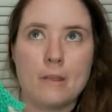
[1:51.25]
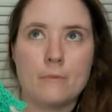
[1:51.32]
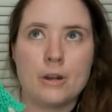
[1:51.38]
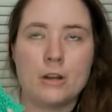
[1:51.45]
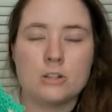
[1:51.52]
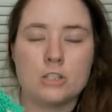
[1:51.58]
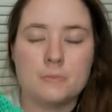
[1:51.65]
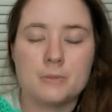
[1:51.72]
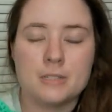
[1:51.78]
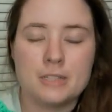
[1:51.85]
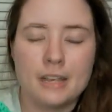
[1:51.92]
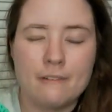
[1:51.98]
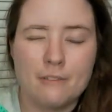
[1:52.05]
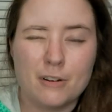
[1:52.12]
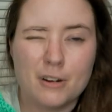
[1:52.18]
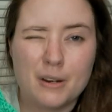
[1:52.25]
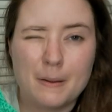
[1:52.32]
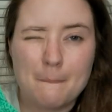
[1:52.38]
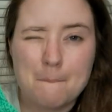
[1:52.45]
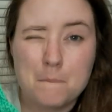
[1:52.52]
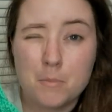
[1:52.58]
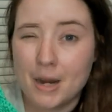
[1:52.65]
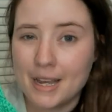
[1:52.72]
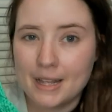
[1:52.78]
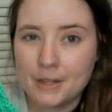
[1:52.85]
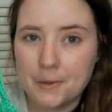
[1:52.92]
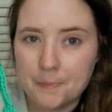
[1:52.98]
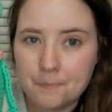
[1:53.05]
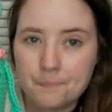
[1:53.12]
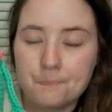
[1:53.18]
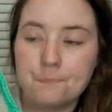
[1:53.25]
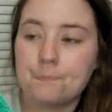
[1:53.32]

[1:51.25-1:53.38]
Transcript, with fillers: Red Heart Super Saver Bright Yellow.